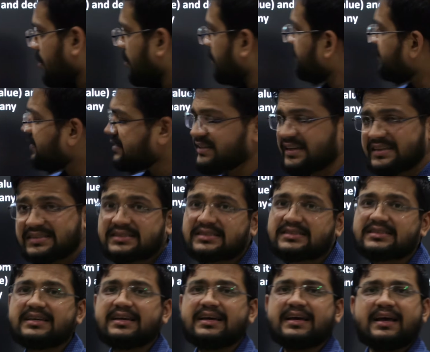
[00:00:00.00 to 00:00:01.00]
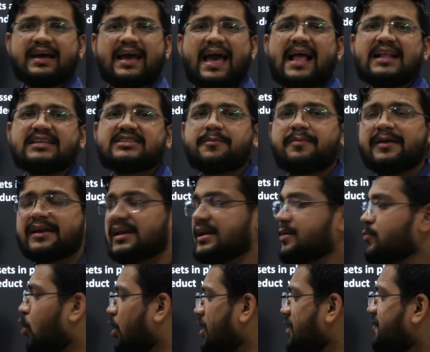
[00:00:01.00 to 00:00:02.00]
We just algebraically
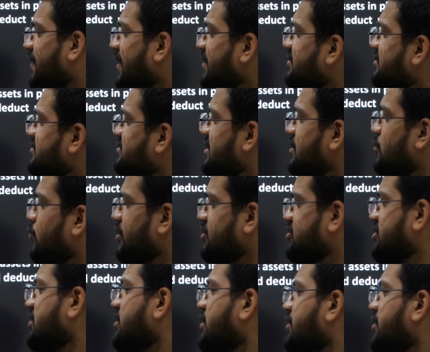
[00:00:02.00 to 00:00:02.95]
modify this equation